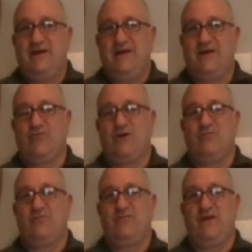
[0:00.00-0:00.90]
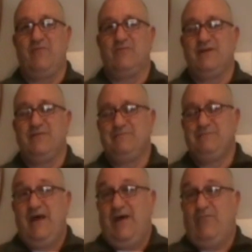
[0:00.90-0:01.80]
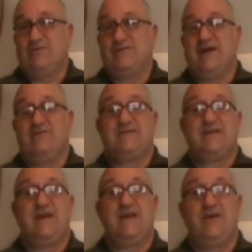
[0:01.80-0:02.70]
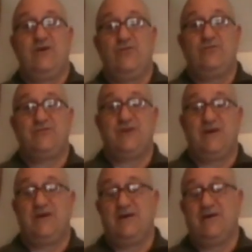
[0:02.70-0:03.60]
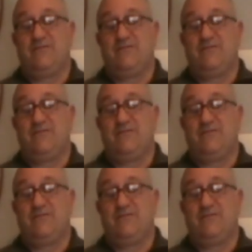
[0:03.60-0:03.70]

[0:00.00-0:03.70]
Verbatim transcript: incredible family. And was an outstanding coach uh,